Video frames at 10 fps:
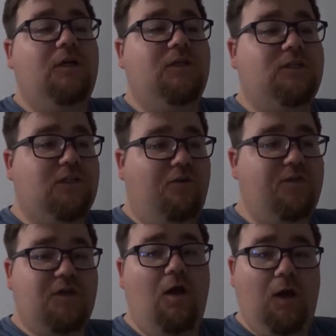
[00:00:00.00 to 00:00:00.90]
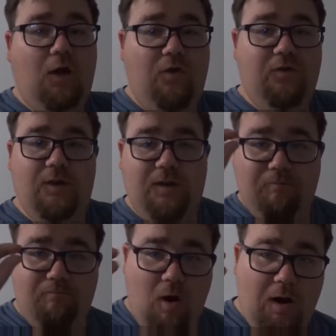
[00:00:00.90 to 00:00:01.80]
stuff is going on, the
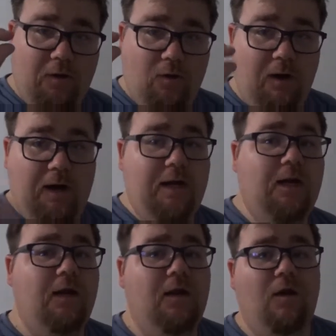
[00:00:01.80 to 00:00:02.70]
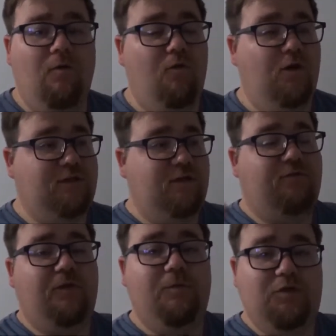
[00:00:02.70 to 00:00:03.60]
minority ruins it
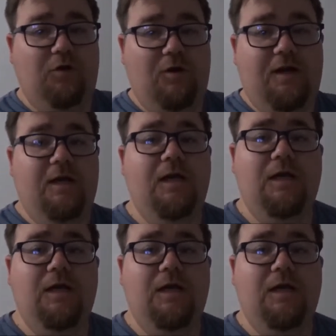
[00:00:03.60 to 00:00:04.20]
for the majority.